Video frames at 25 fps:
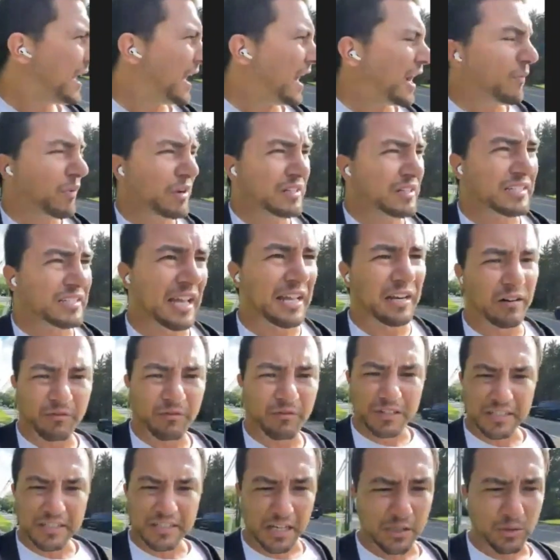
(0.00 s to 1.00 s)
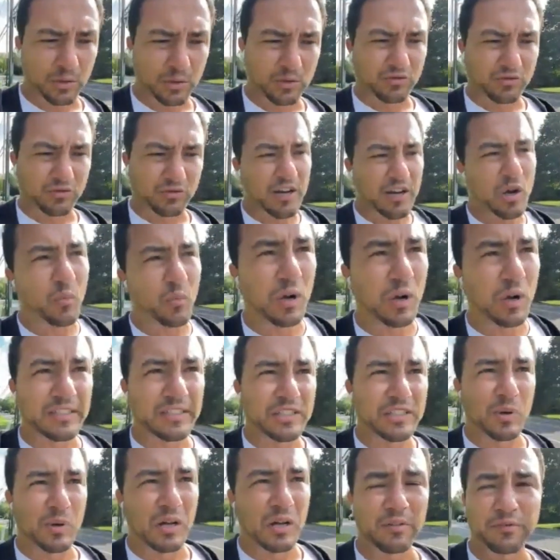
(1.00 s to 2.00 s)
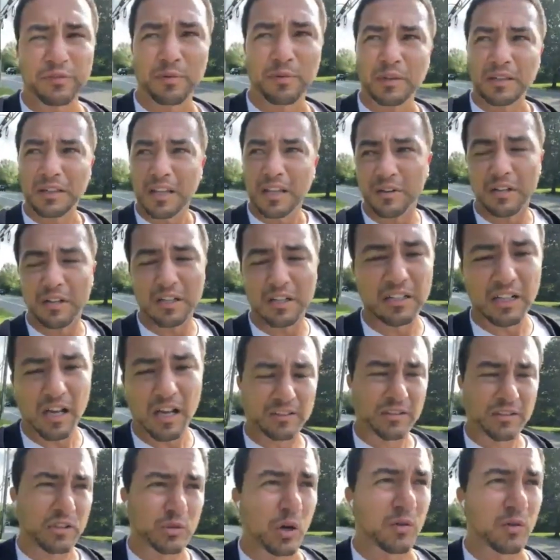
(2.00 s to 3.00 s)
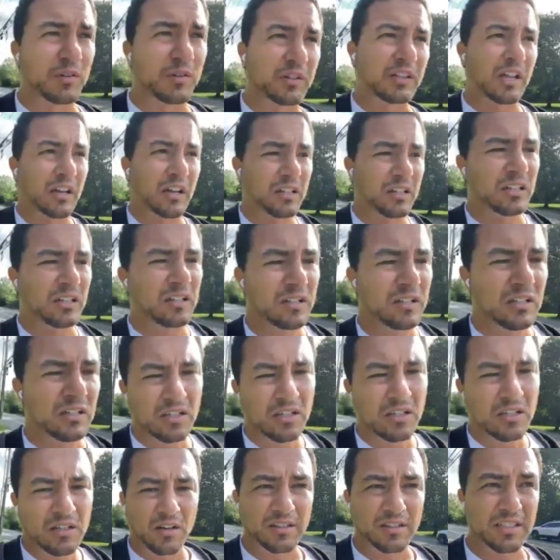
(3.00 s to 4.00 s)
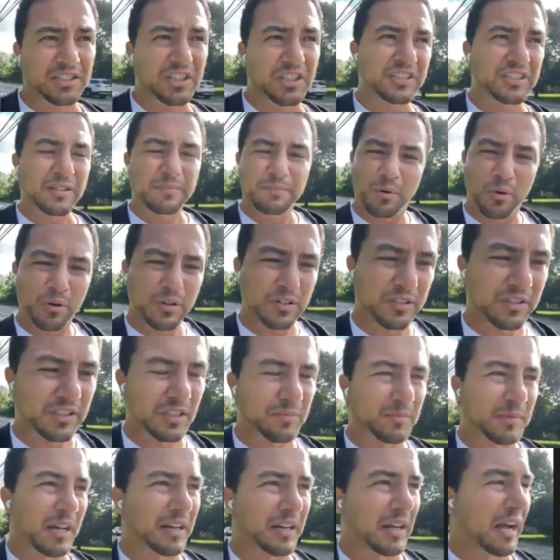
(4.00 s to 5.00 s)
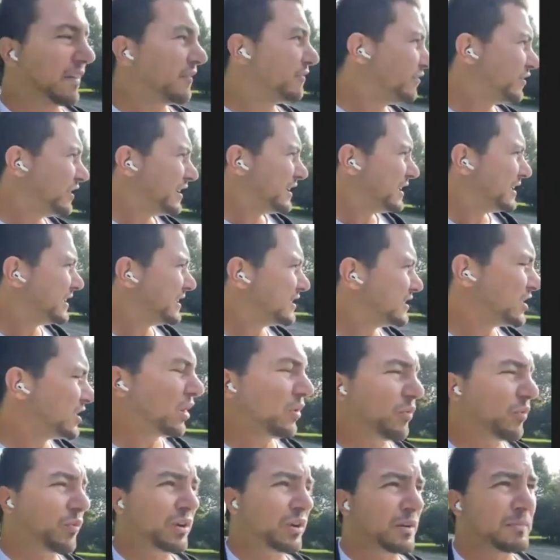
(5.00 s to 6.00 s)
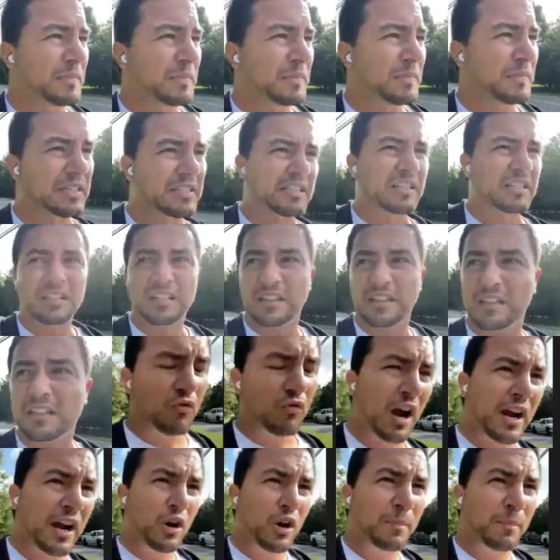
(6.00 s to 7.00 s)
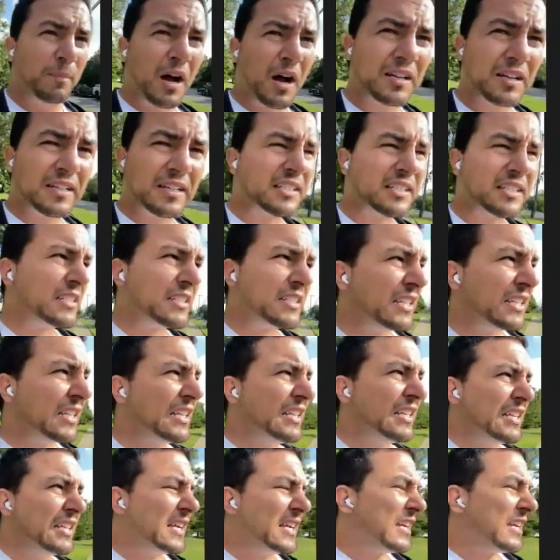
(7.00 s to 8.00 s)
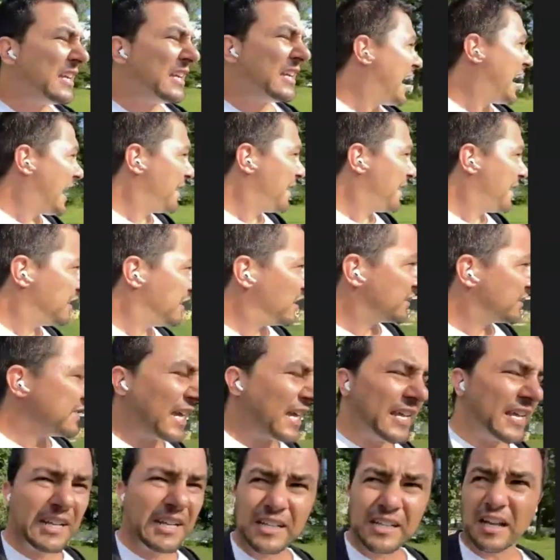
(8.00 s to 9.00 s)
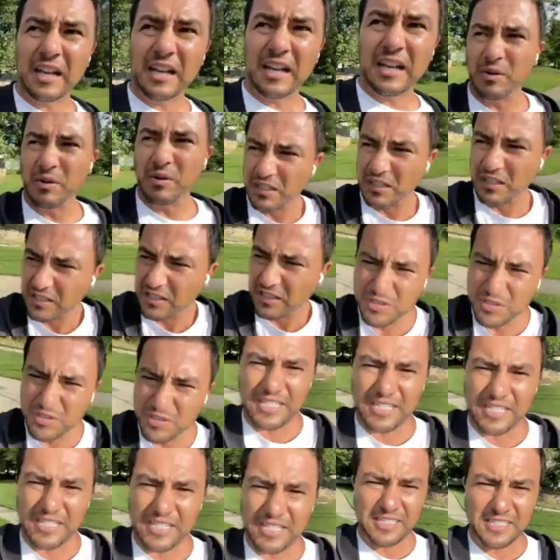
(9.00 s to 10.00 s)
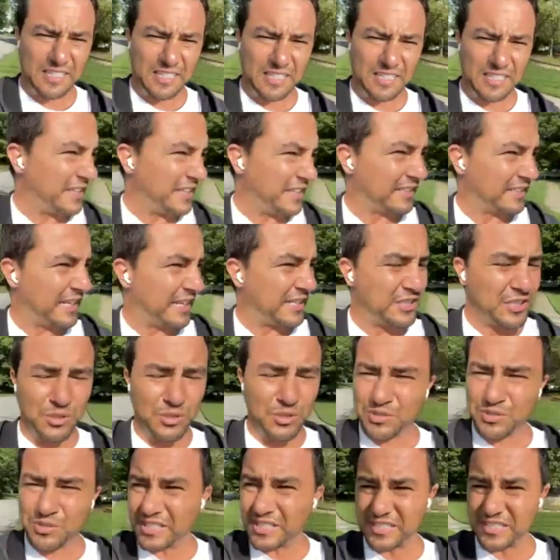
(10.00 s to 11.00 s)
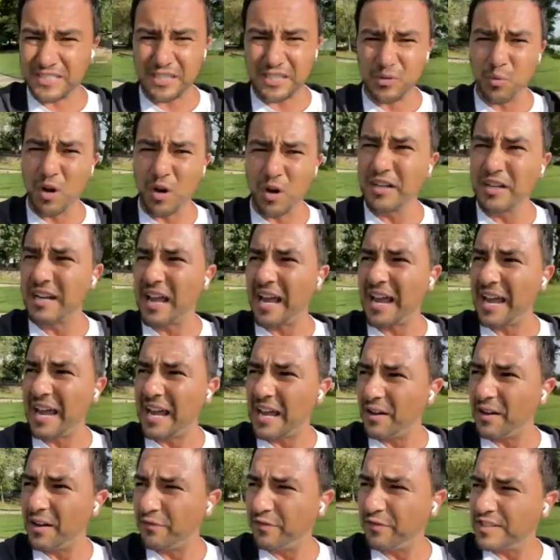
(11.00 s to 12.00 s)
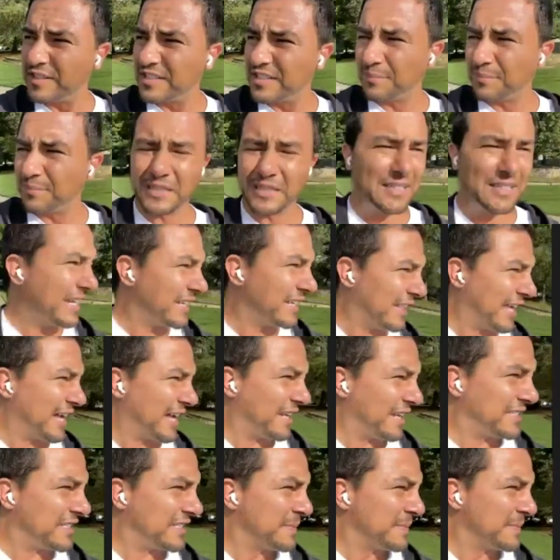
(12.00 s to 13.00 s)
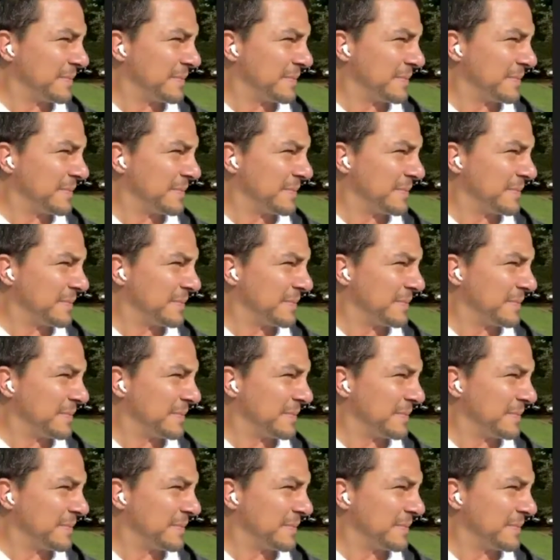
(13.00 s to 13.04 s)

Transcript: I went ahead and rescheduled Rhino Wealth as well from 11 o'clock to 12 o'clock because it's just important to me. I really don't want to miss Rhino Buck. I haven't looked at it. I know it closed yesterday at like, I think like 261 and a half, something like that.